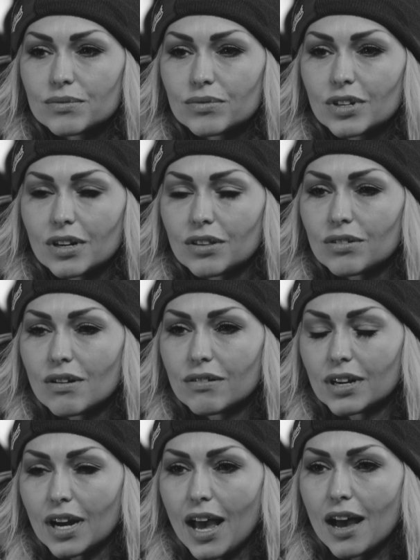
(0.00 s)
going to throw
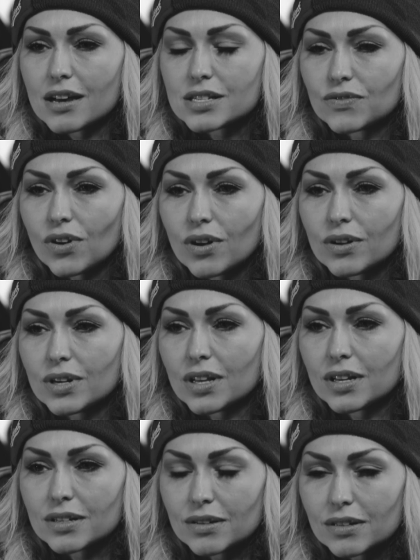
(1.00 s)
in an asphalt. I
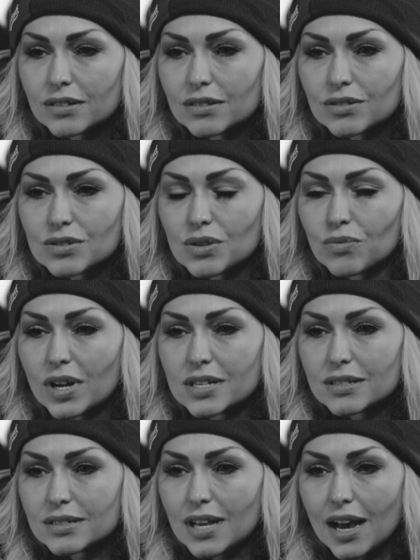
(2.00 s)
think there's a
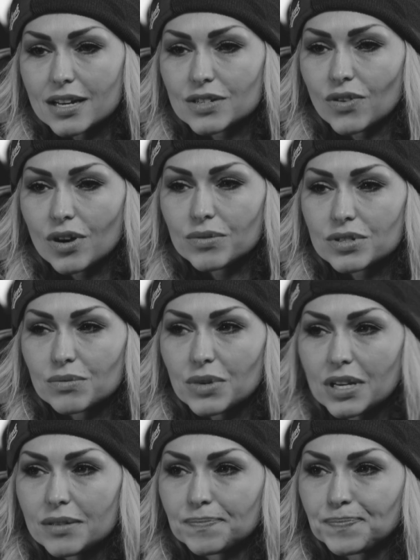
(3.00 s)
race that's asphalt, which will
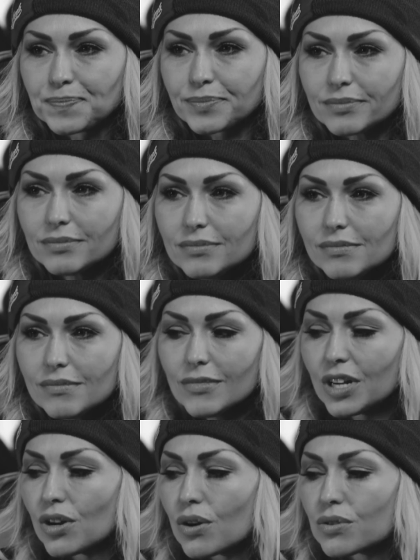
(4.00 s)
be
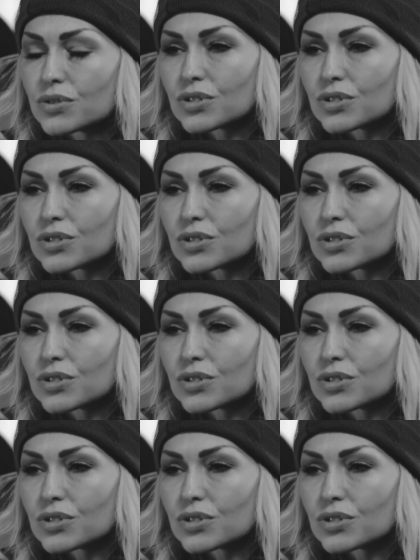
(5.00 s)
no